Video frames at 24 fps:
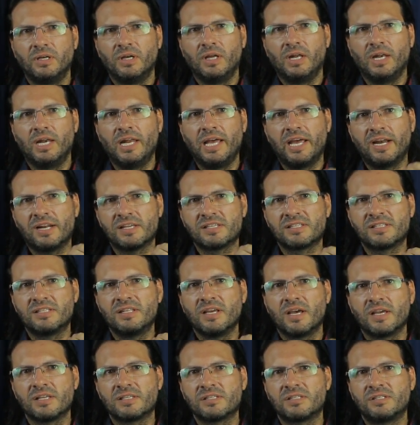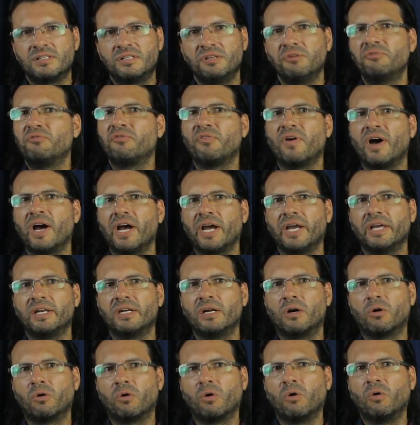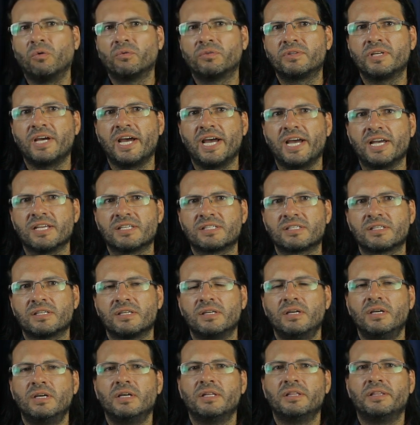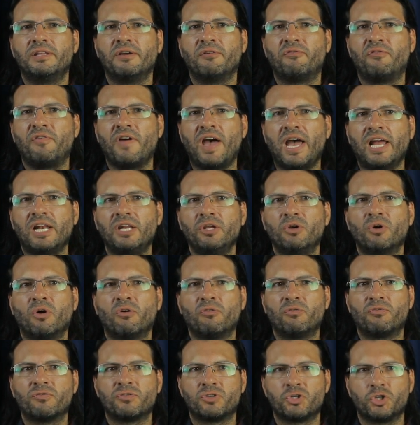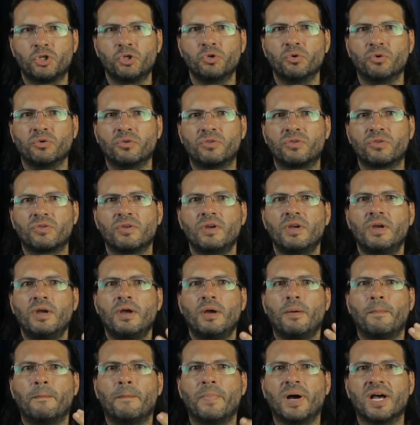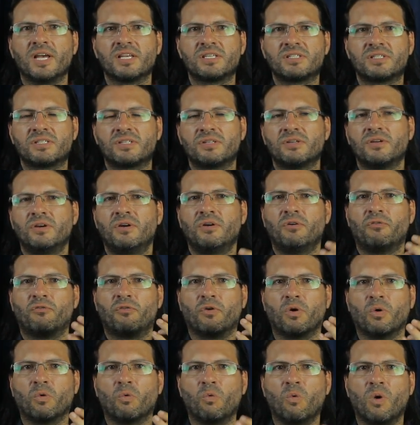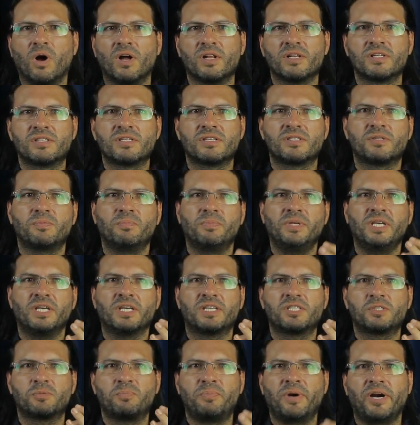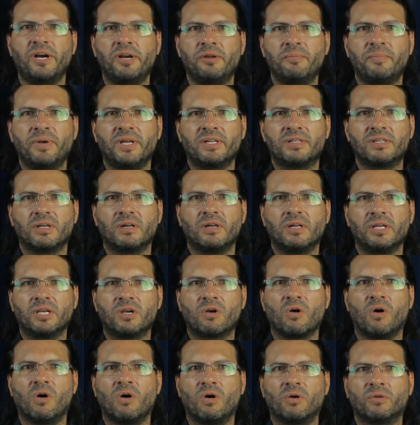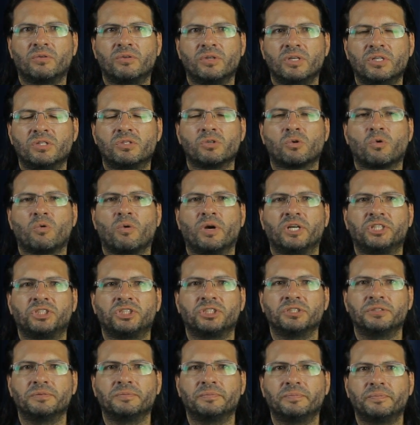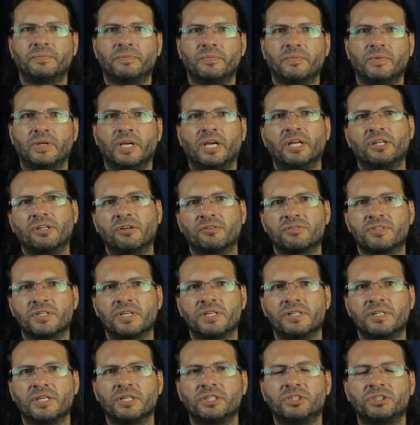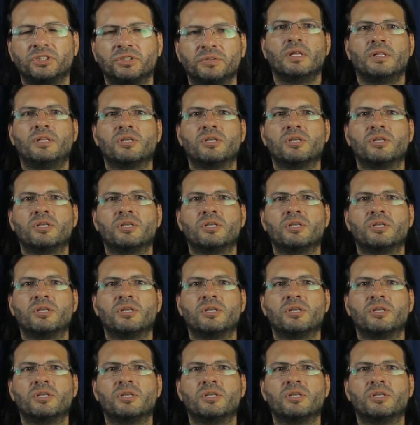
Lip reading: Let us thus define our own task. The value of truth must for once be experimentally called into question." End of citation.